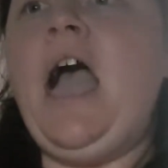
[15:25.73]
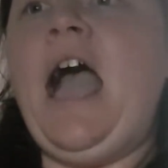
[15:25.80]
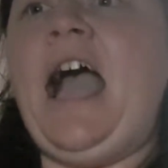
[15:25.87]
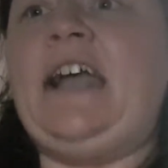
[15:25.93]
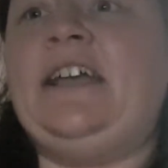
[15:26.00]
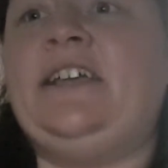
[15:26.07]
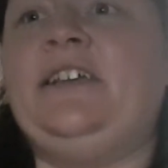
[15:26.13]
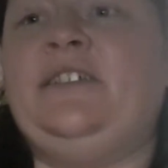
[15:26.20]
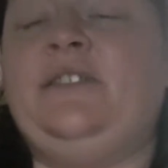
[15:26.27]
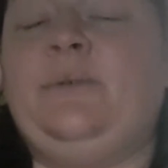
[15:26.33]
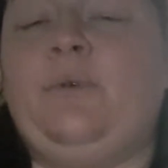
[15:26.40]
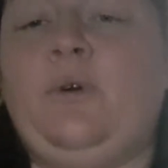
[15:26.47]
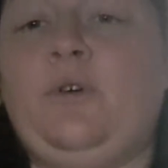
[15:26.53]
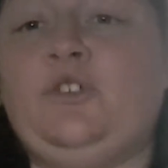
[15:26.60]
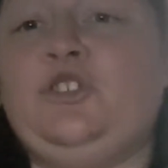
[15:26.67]
And there
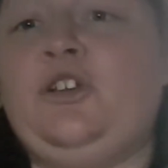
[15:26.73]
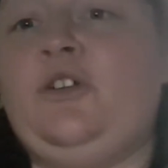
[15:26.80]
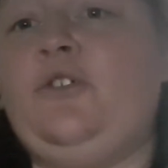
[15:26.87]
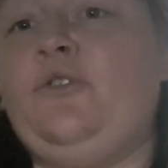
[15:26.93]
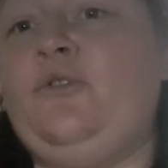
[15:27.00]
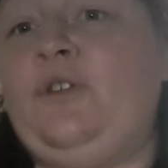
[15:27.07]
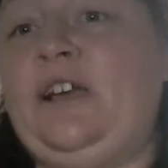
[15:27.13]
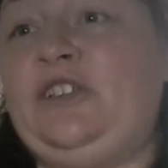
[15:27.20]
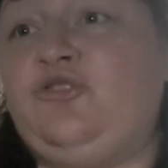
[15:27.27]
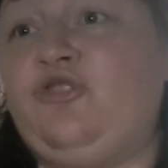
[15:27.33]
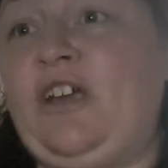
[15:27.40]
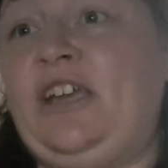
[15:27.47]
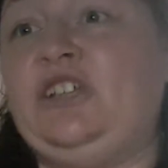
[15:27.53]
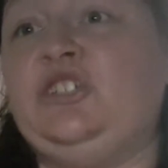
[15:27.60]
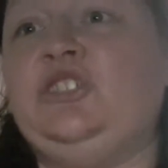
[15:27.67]
were also
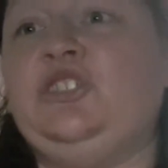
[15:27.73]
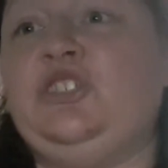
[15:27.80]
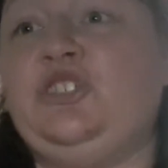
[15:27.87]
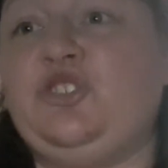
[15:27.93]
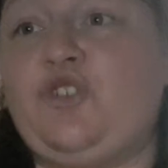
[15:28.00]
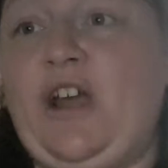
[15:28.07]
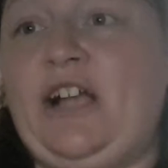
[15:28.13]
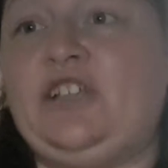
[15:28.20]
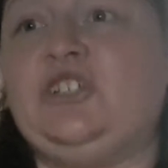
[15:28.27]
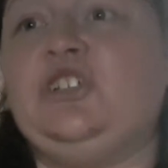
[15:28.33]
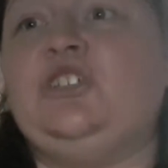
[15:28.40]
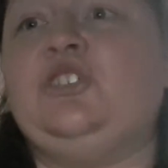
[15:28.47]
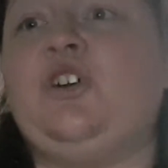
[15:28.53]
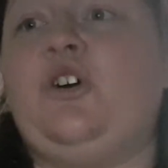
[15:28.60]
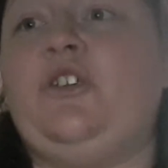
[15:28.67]
lacerations and
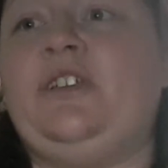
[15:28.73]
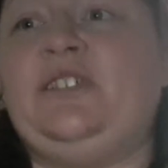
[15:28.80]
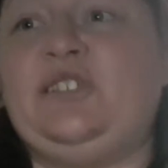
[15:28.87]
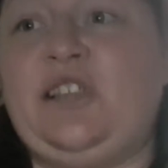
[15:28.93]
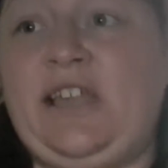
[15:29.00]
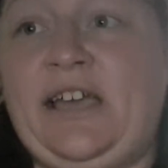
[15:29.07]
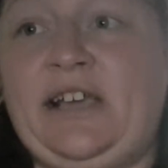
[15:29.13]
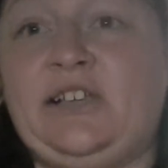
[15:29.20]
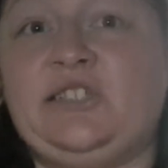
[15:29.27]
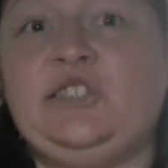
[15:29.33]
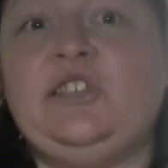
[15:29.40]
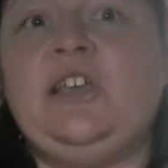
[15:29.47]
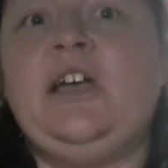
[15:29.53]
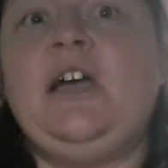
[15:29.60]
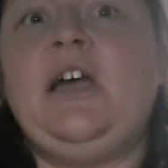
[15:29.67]
scratches on his
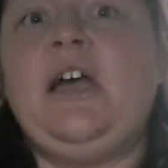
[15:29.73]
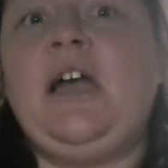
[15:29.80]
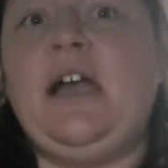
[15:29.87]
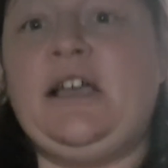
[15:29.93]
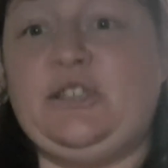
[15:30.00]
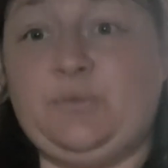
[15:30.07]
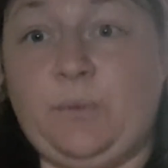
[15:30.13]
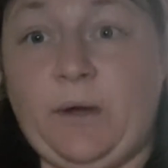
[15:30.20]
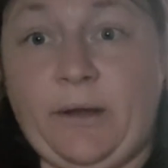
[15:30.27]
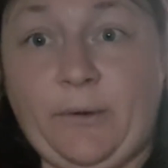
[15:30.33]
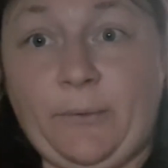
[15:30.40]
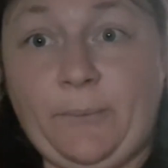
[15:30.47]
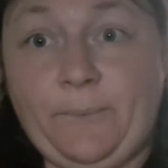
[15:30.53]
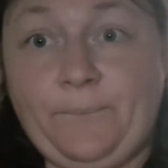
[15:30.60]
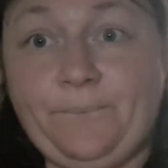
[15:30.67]
legs as well.